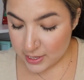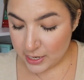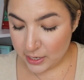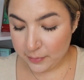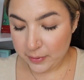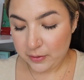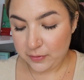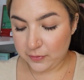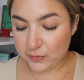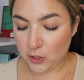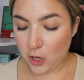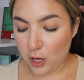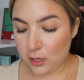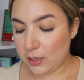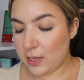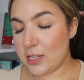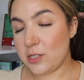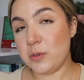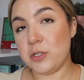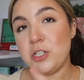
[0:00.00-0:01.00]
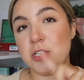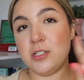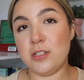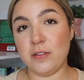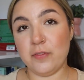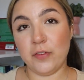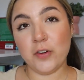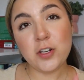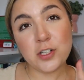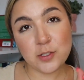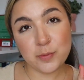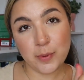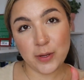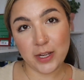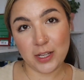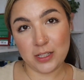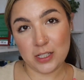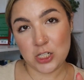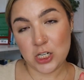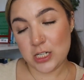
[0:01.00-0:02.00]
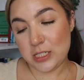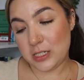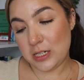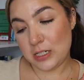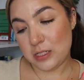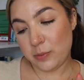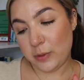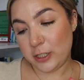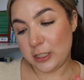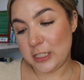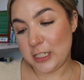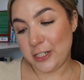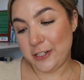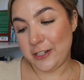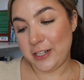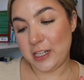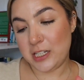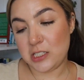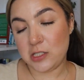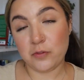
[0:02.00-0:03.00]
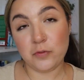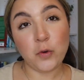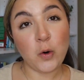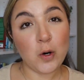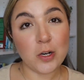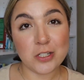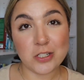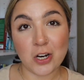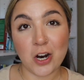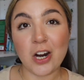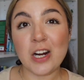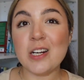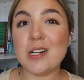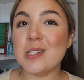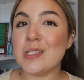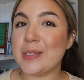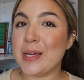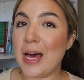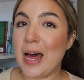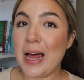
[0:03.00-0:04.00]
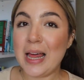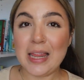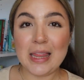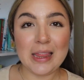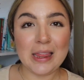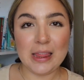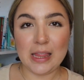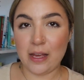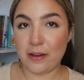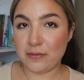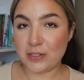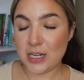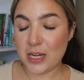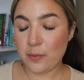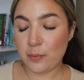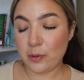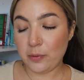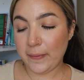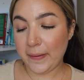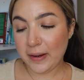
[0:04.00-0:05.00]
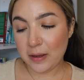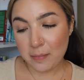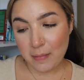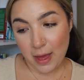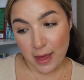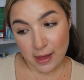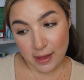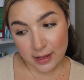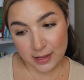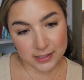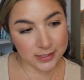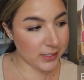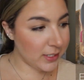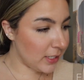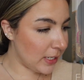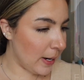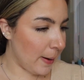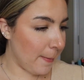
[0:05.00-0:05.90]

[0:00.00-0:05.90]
Then I read Flawless, which is the first book in the Chestnut Spring series, 4 stars. Loved it and would recommend.